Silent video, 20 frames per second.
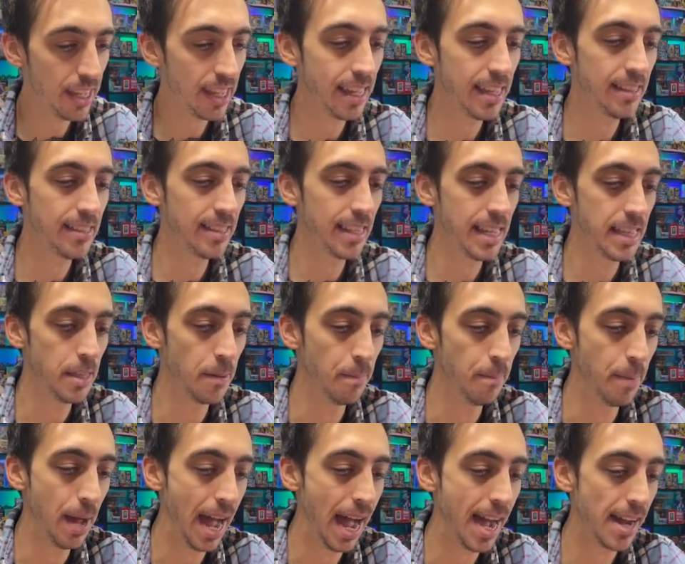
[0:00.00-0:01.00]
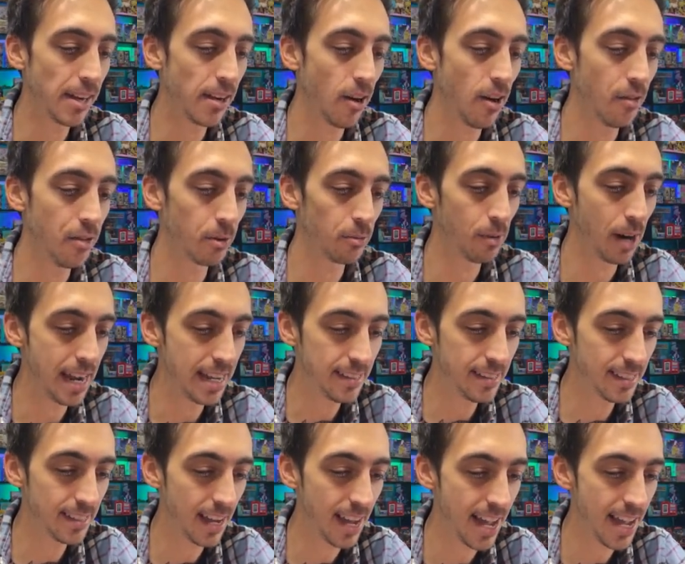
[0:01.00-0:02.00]
hits in the back on the right
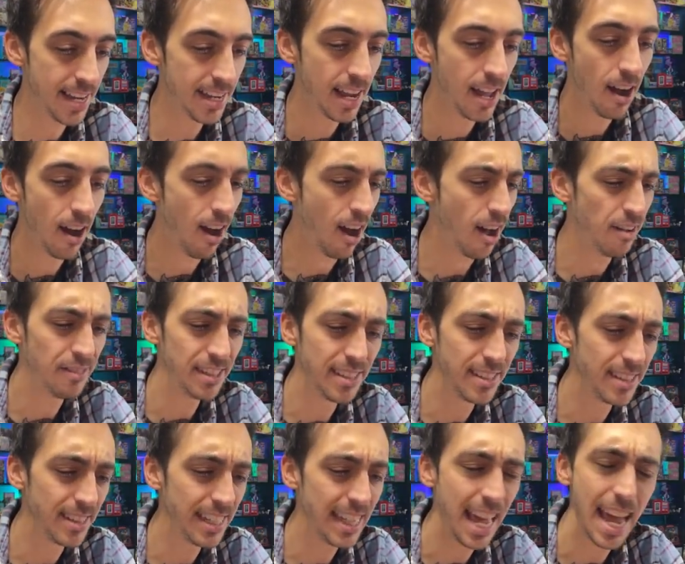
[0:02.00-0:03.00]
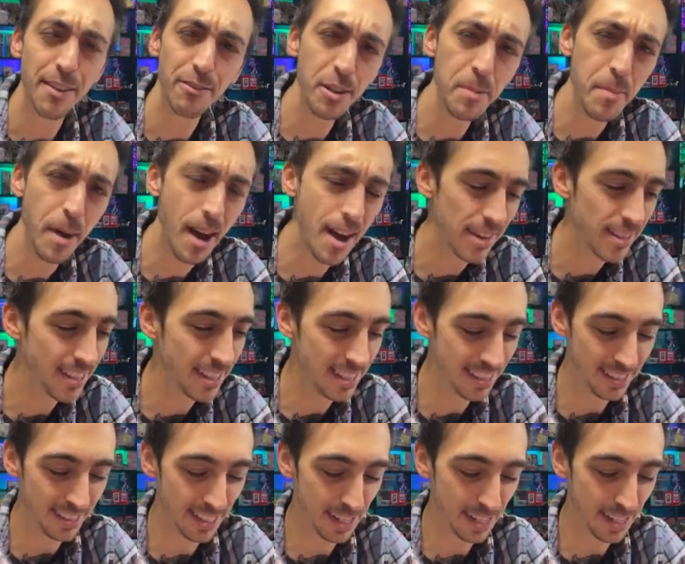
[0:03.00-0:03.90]
side. Obviously, every box is